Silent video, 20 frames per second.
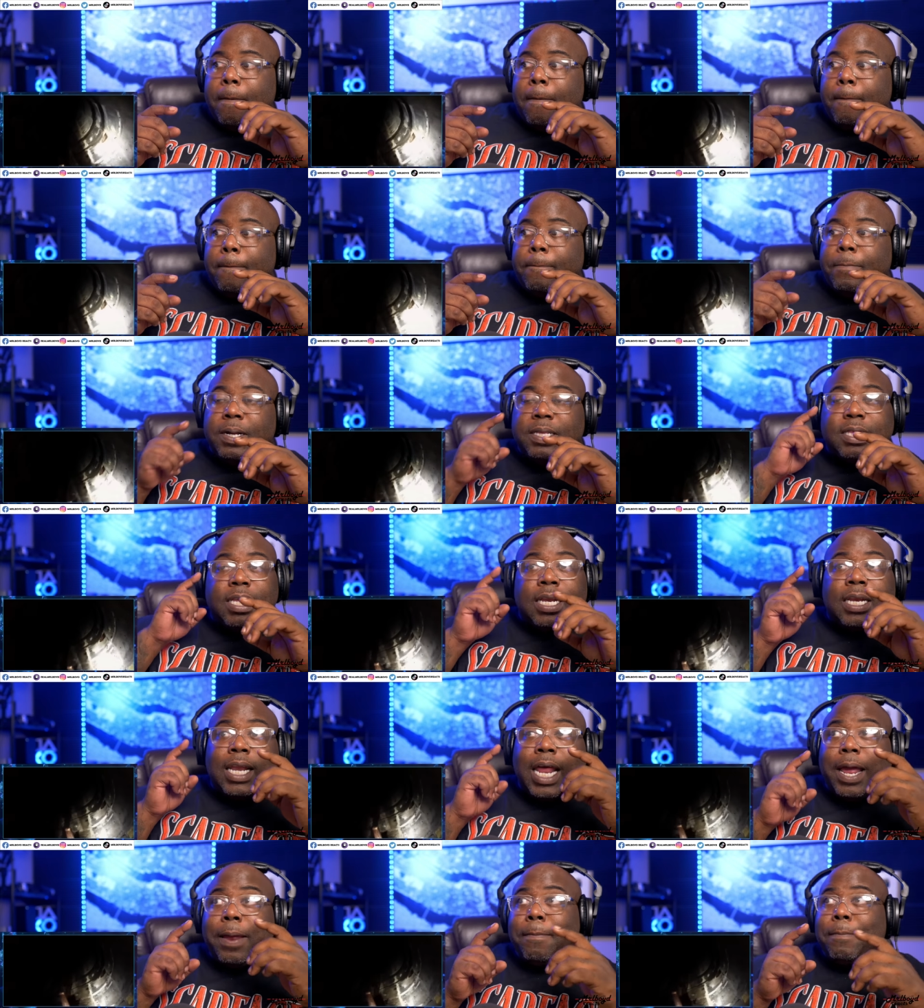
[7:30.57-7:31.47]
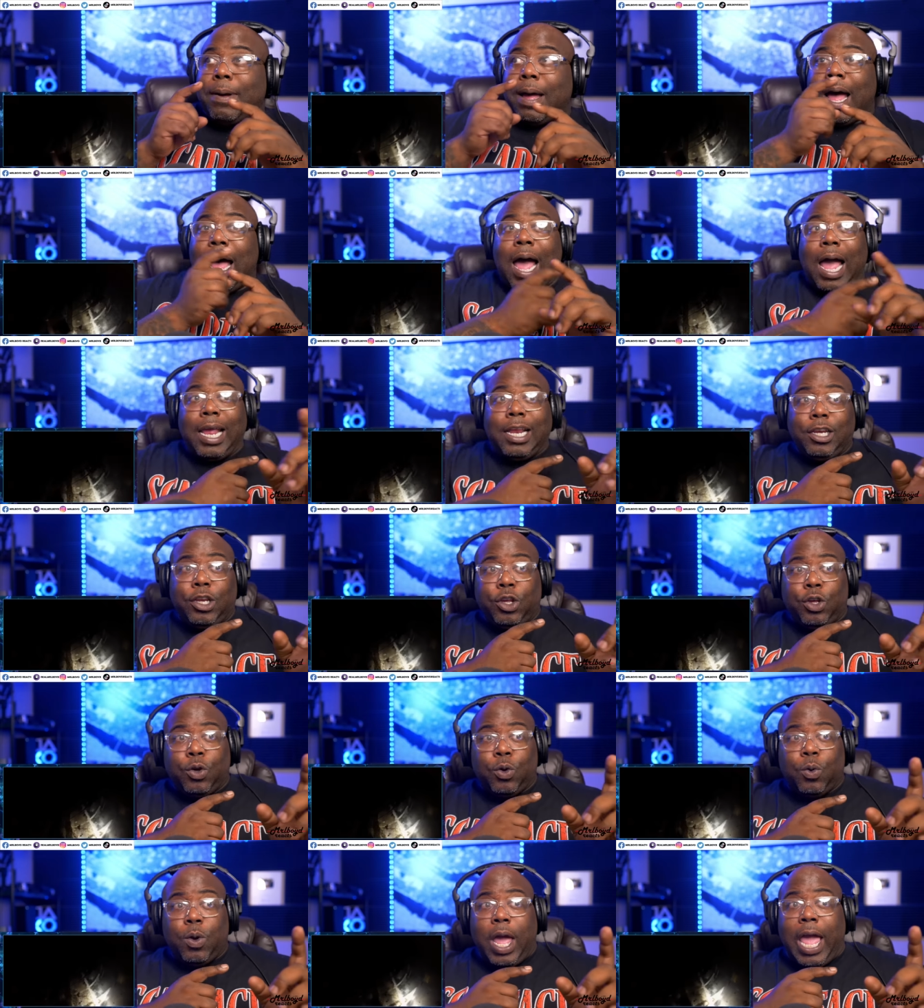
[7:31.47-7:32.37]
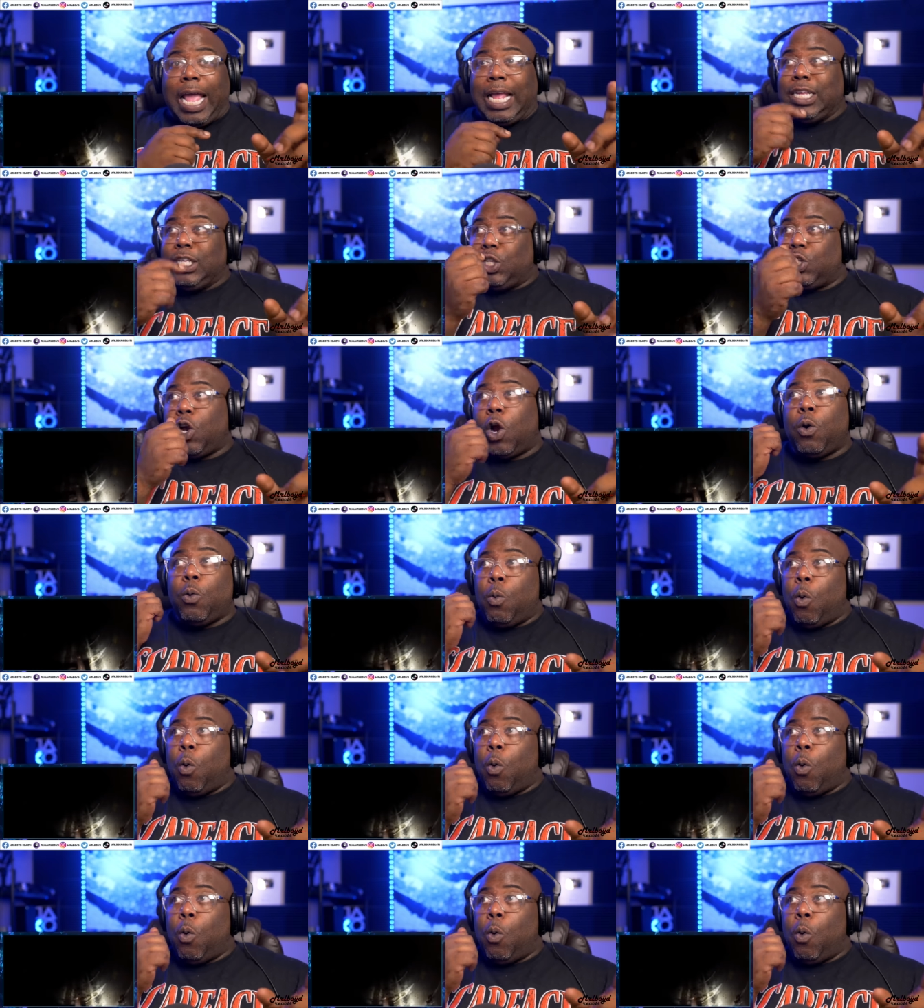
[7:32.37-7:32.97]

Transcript: put the light behind you and start